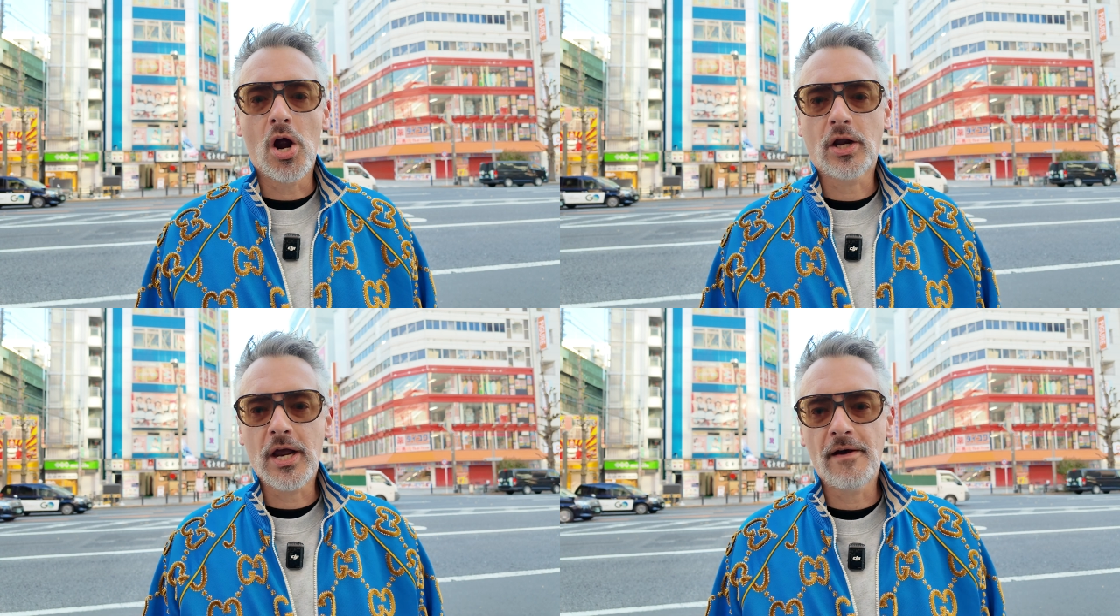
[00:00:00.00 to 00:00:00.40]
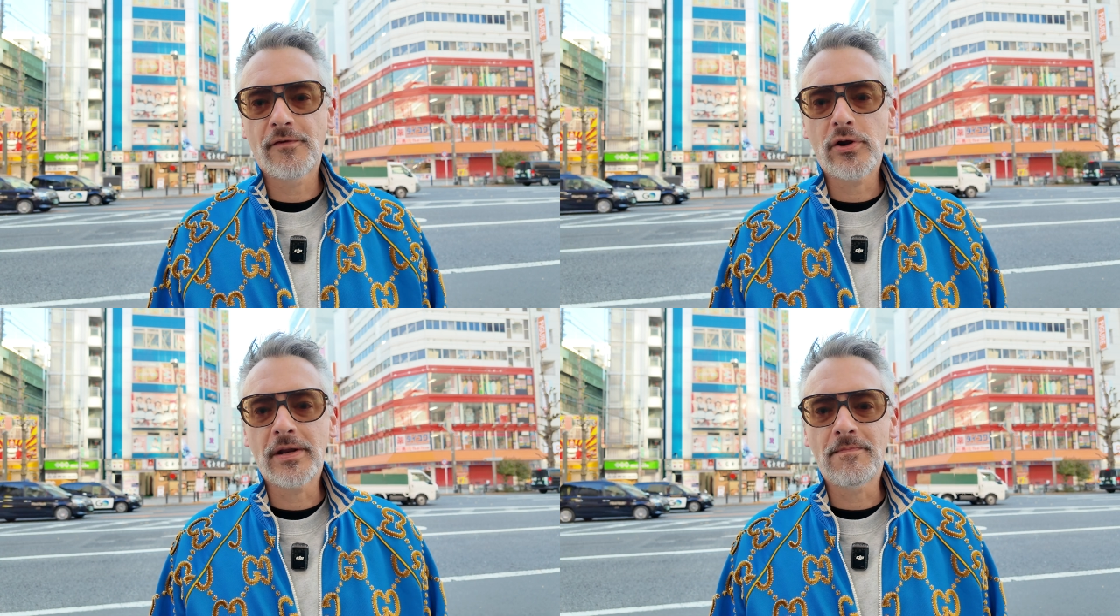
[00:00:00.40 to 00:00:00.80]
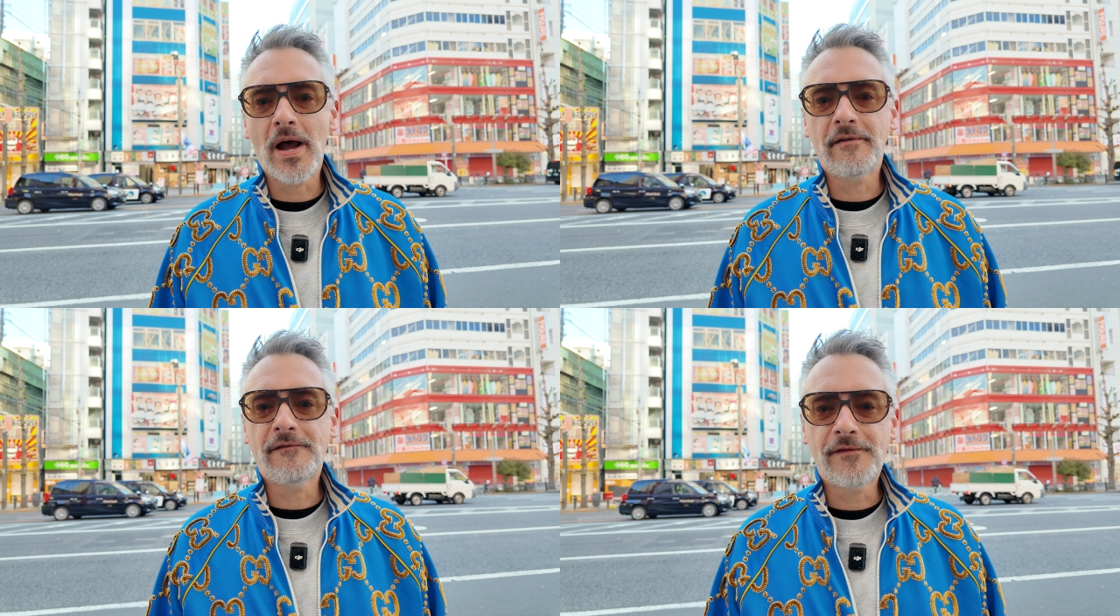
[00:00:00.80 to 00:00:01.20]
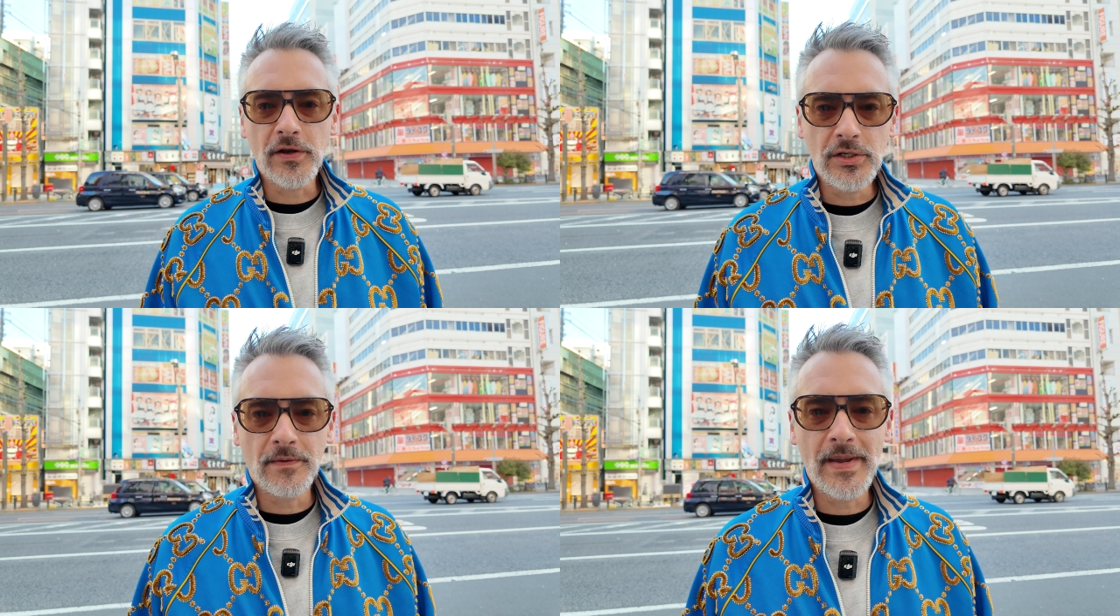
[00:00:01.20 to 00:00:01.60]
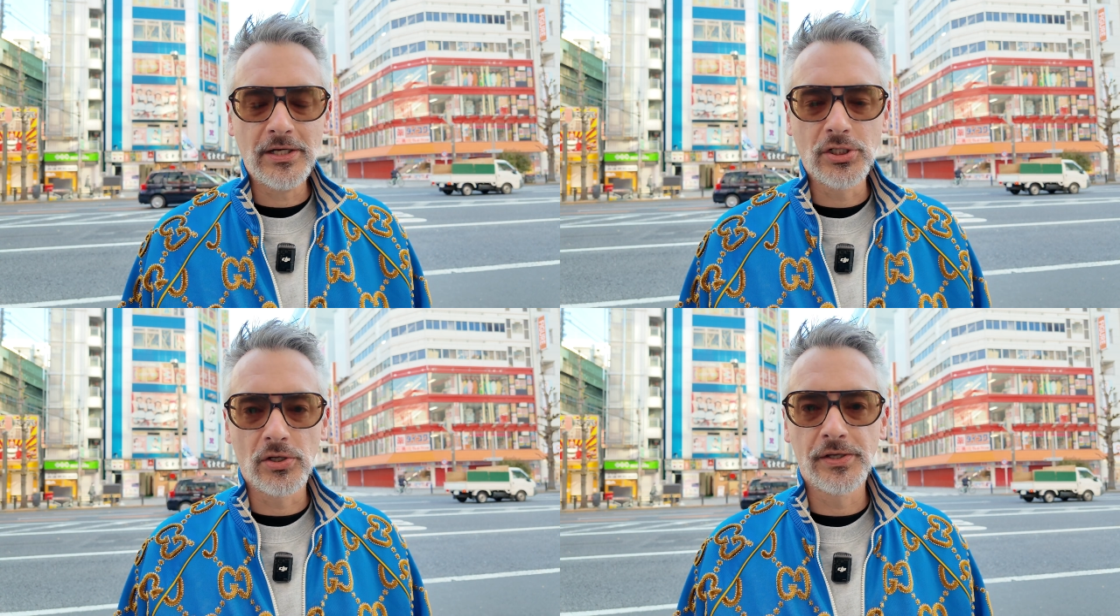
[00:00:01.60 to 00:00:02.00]
are covered in my
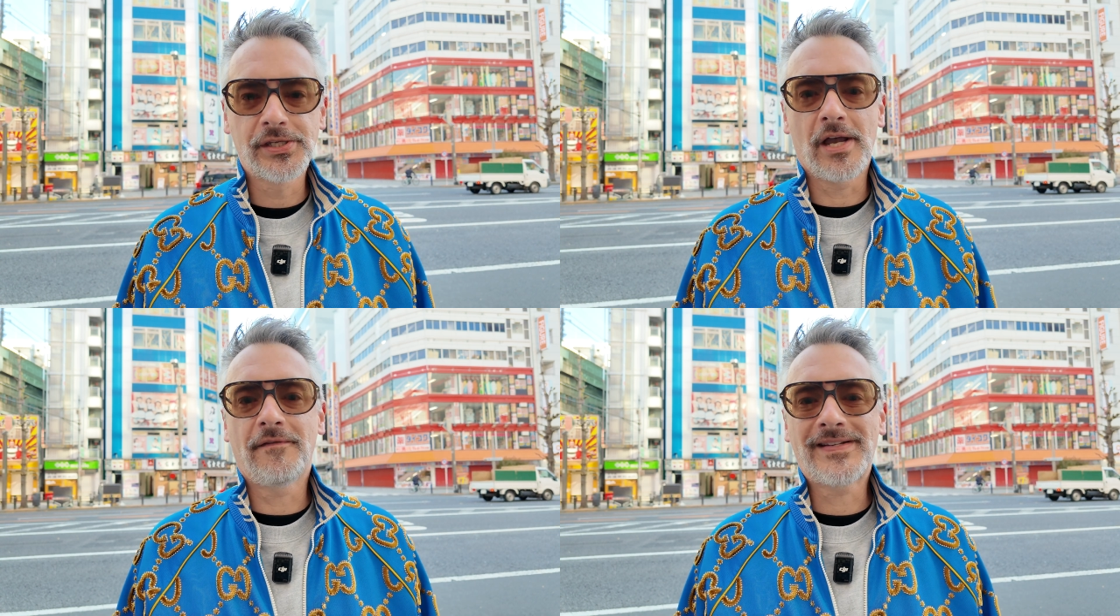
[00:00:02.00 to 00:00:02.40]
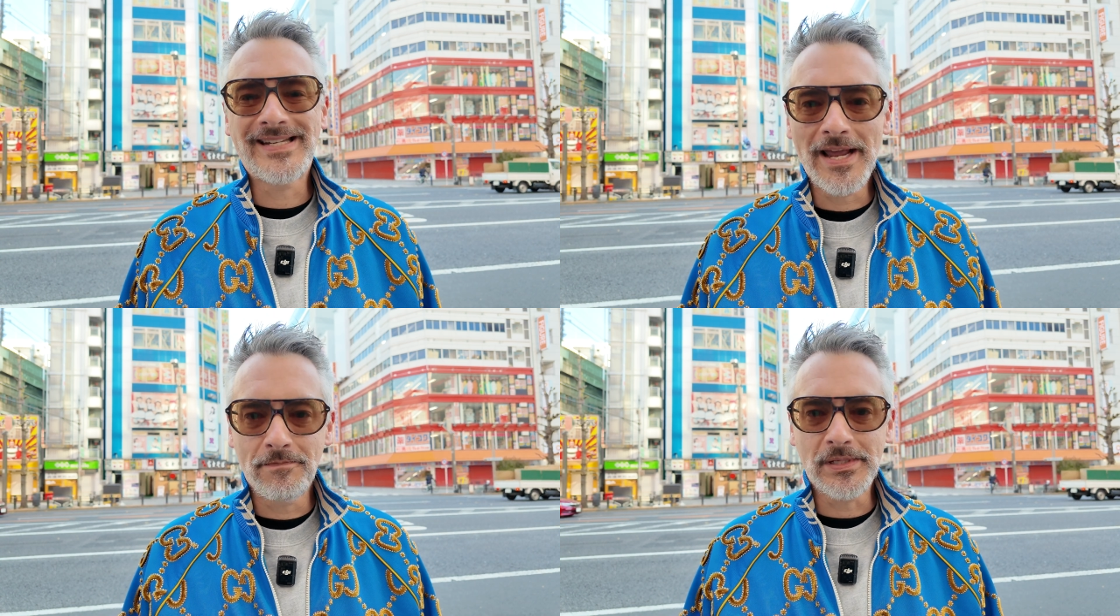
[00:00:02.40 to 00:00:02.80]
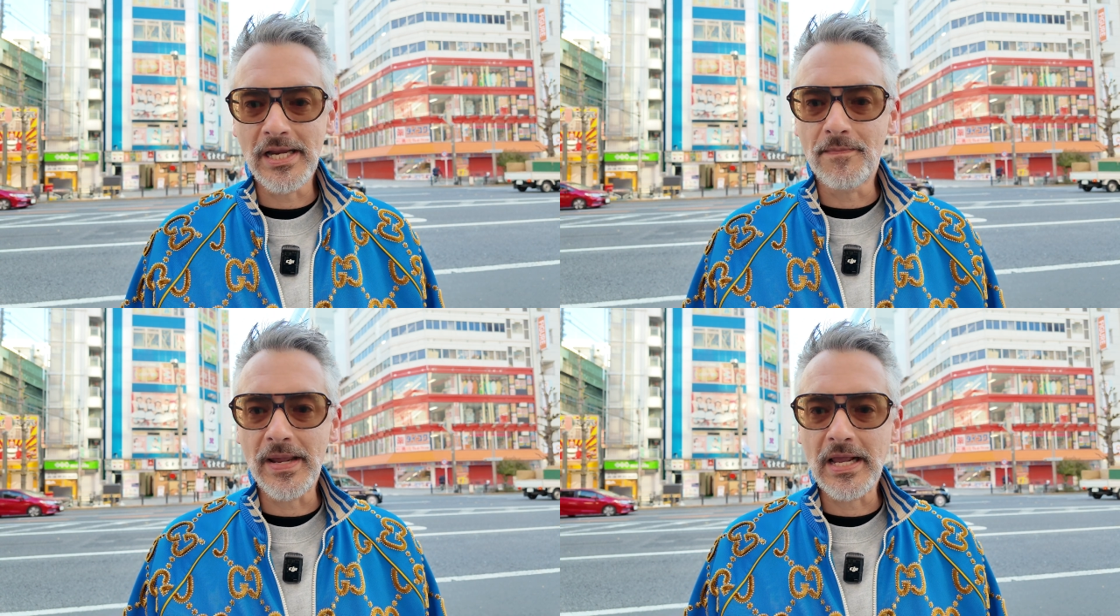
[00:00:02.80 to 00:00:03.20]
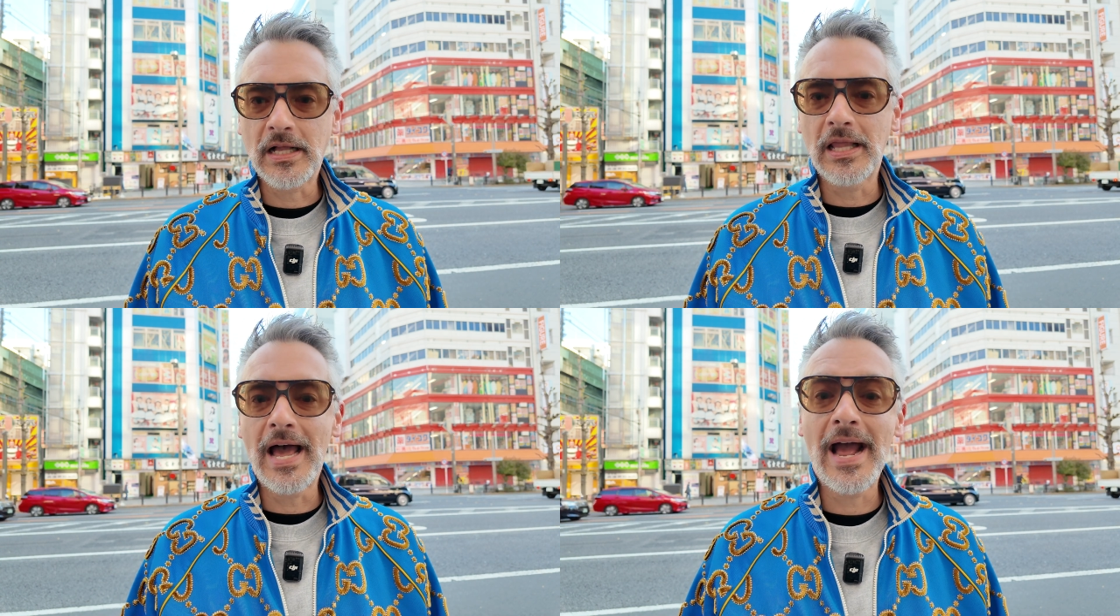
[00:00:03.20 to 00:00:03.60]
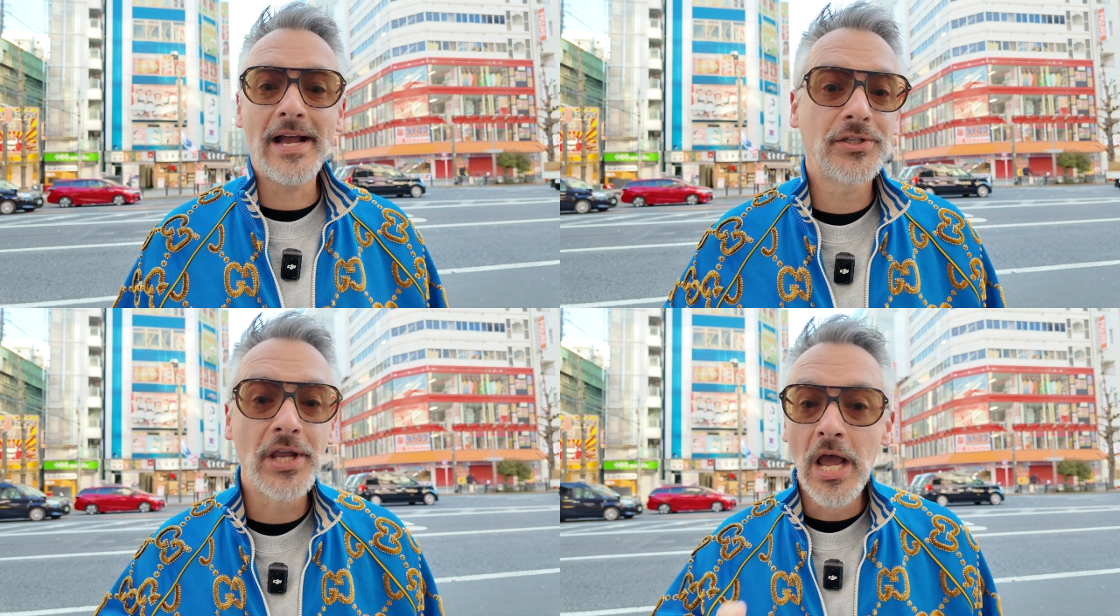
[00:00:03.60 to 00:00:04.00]
fundamentals of TempDB
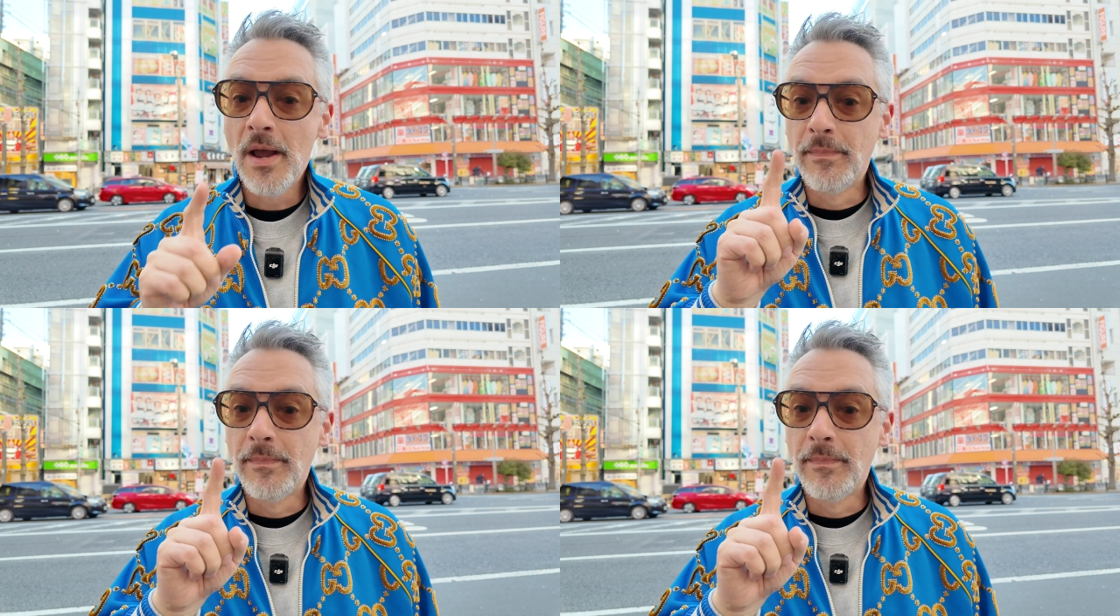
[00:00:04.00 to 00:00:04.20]
class.